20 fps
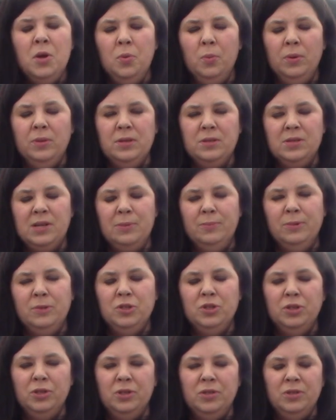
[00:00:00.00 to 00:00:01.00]
When the
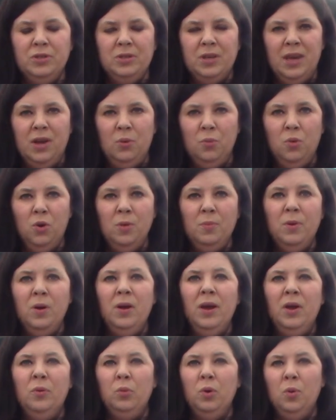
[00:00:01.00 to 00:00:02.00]
temperatures get
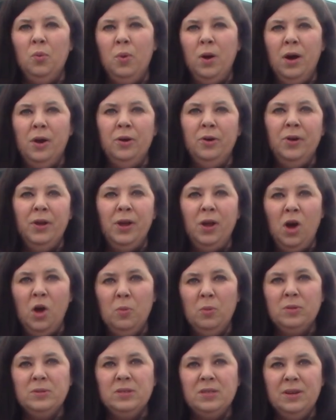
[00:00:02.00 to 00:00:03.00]
warmer and we're watering
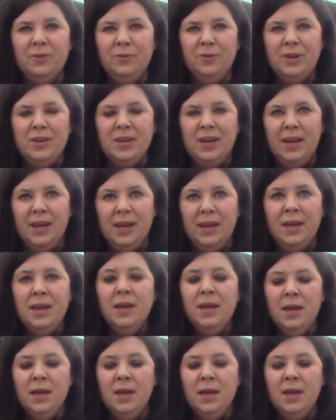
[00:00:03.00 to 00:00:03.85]
almost every day,